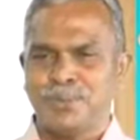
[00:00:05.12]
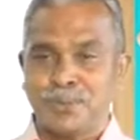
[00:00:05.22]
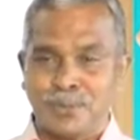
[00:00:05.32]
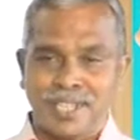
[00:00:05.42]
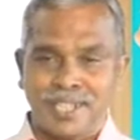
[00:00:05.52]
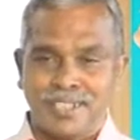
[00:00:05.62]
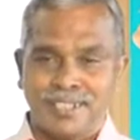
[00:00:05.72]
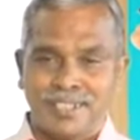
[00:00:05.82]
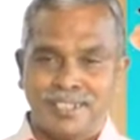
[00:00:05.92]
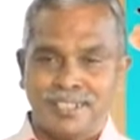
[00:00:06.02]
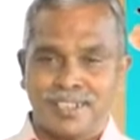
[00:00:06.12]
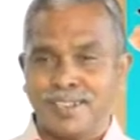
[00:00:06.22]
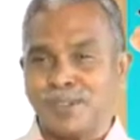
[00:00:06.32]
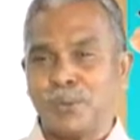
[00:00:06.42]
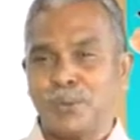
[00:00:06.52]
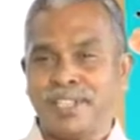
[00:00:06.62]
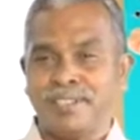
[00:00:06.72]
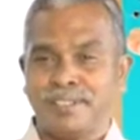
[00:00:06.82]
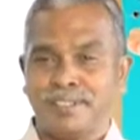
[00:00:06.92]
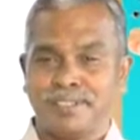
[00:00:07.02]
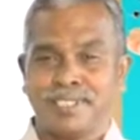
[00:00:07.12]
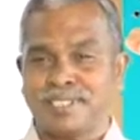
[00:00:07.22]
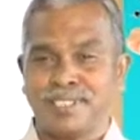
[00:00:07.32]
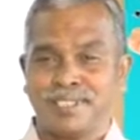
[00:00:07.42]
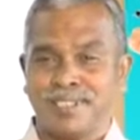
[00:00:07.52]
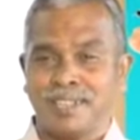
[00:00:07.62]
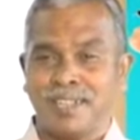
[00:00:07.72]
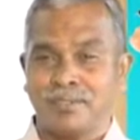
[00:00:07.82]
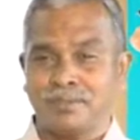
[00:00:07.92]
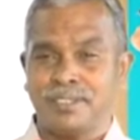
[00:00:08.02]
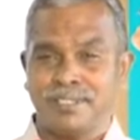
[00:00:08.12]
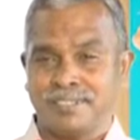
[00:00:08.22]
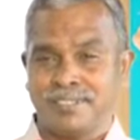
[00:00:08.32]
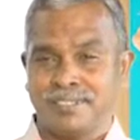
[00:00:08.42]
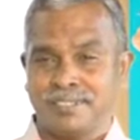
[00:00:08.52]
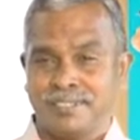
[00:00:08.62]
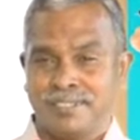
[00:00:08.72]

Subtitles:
to the concluding session of this